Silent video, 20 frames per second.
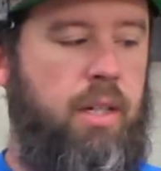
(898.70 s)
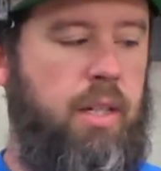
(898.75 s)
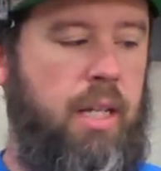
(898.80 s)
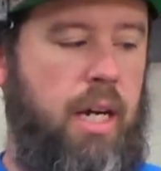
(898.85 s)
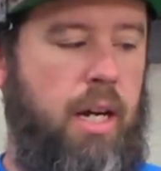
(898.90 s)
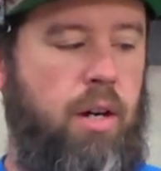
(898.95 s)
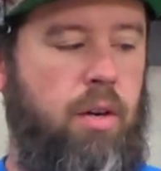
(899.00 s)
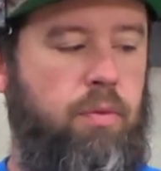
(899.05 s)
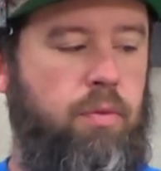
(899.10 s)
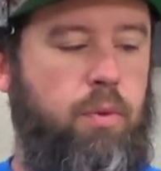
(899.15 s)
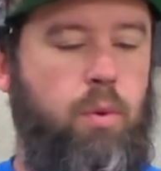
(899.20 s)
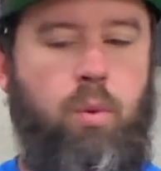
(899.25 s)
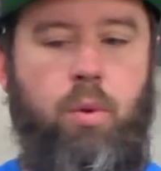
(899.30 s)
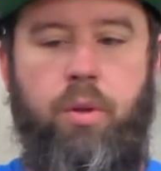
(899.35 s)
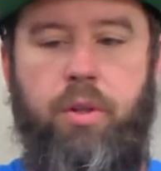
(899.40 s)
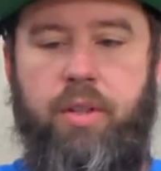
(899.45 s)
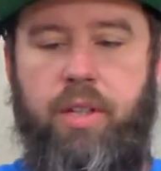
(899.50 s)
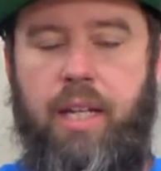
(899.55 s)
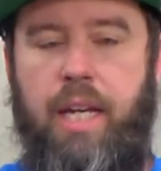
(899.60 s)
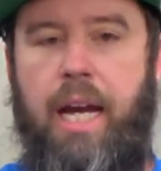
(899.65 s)
Now
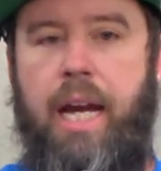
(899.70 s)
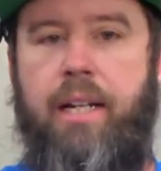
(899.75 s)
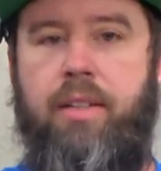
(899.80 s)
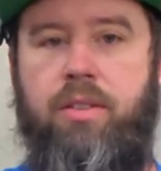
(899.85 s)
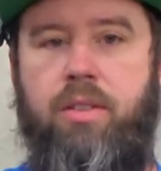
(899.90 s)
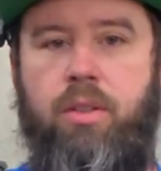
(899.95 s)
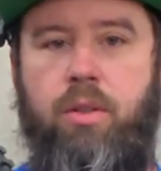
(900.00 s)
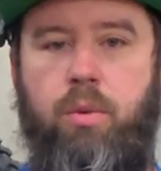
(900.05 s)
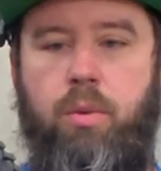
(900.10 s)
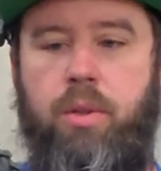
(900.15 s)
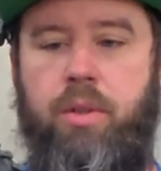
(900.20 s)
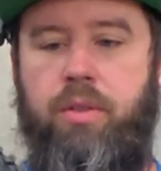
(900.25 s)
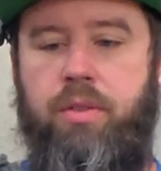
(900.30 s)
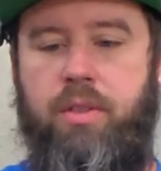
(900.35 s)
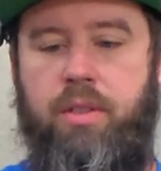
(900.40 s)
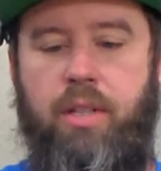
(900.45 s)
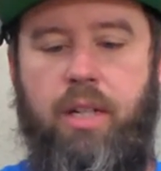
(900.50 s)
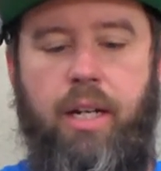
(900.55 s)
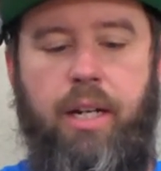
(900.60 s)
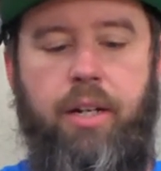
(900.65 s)
for the Axial
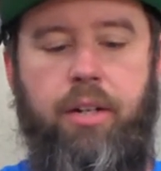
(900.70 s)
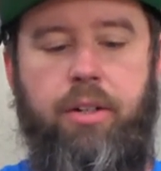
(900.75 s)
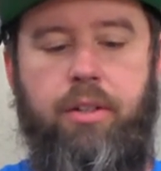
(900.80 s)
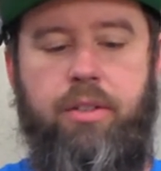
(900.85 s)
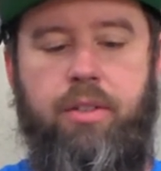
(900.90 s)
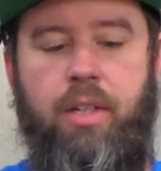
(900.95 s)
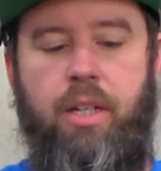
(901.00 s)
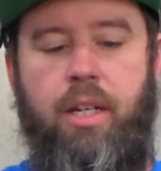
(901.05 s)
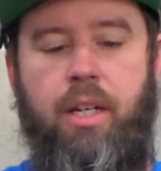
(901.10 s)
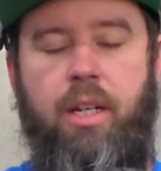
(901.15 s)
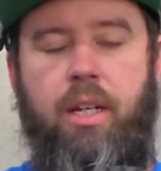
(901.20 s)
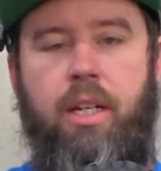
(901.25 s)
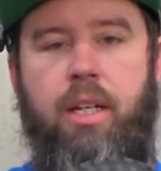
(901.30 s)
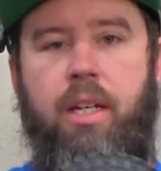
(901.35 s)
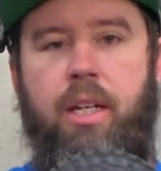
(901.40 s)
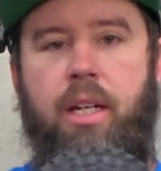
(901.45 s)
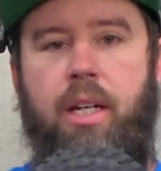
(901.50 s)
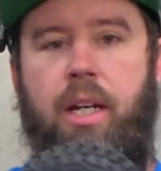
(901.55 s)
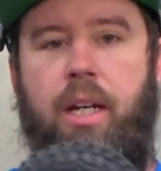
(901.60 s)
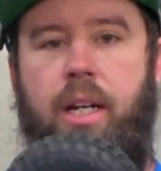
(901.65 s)
wheels and tires,
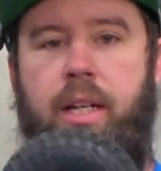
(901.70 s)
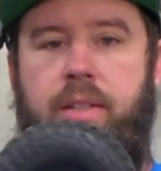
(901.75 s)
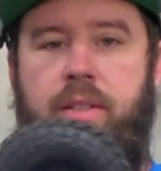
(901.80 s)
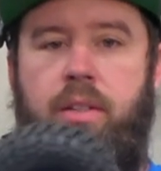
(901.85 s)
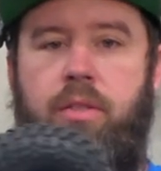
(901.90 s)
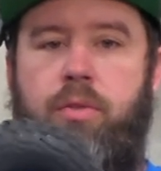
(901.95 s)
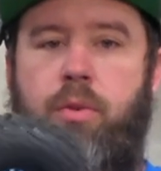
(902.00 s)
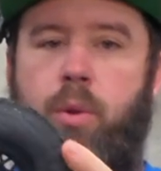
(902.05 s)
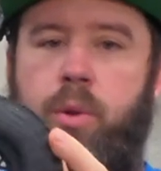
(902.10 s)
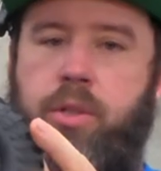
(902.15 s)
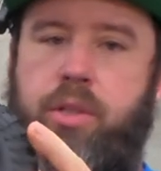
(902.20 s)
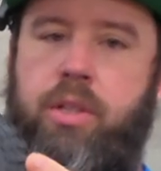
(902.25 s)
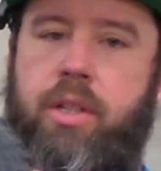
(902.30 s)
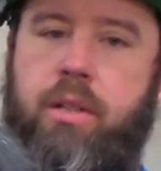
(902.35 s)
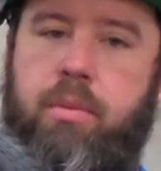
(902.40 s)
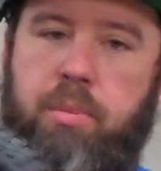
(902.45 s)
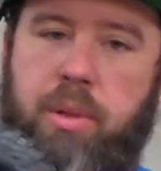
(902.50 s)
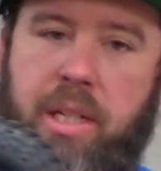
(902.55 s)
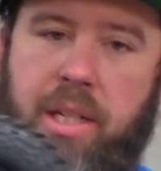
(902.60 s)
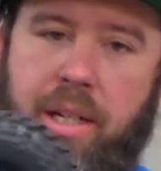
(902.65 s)
it's
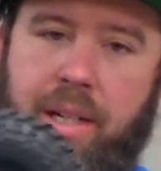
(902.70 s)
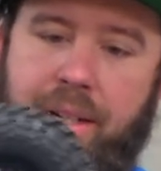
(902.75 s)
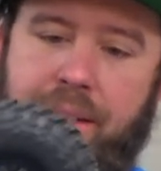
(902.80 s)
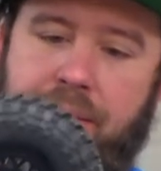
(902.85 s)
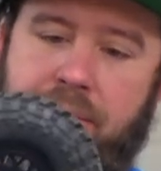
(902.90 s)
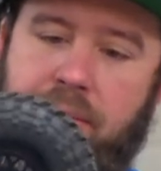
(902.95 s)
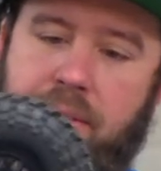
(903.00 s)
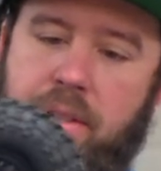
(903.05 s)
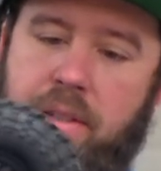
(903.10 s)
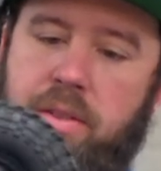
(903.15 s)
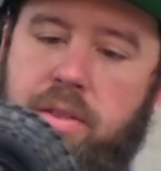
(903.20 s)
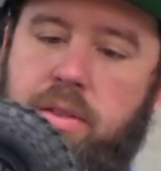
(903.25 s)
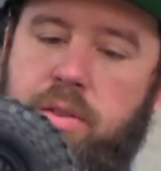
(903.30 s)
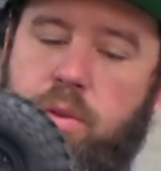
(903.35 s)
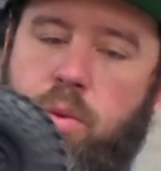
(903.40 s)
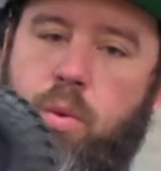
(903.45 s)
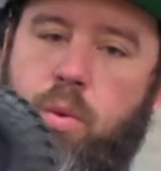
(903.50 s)
unfortunate because this is a